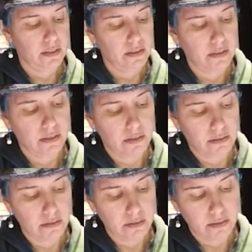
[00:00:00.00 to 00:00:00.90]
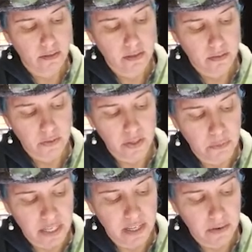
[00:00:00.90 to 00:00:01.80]
So with
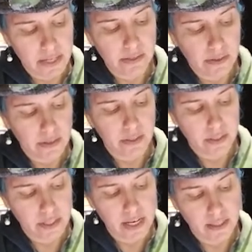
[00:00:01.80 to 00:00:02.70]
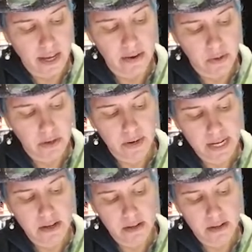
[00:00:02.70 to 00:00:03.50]
my eraser, take that one away,